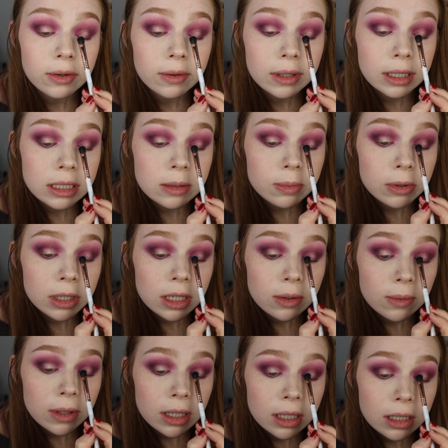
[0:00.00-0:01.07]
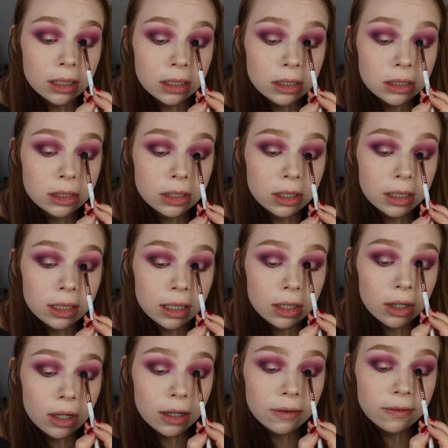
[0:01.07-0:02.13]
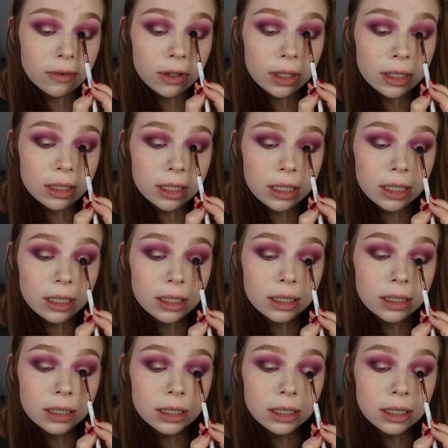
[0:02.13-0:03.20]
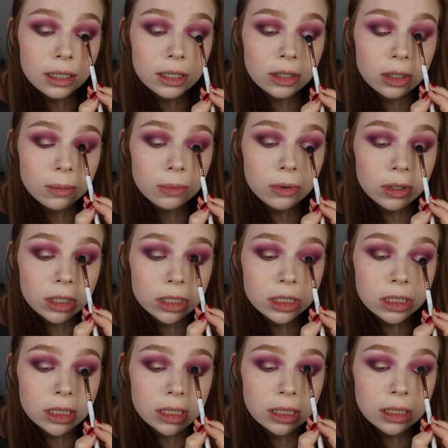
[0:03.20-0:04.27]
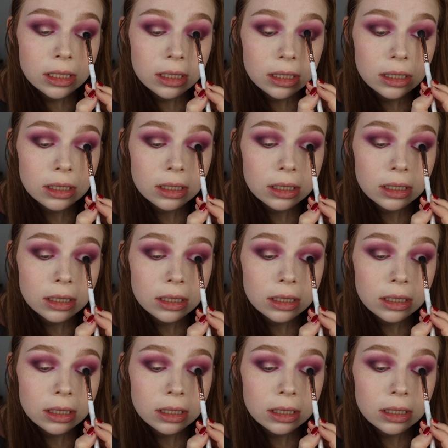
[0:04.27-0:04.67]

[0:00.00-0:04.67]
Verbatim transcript: going into pretty one starting that off on the inner portion.